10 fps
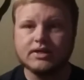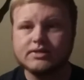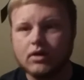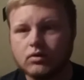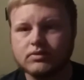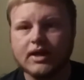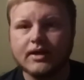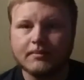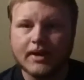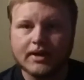That's the whole
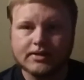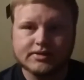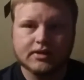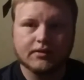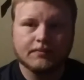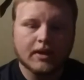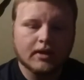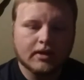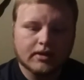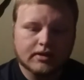thing about it. So
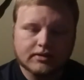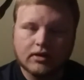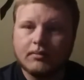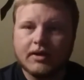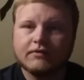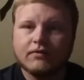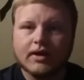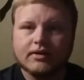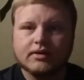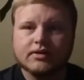don't be
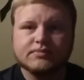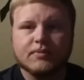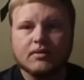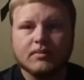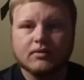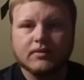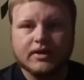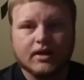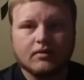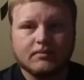afraid to experiment with y'all.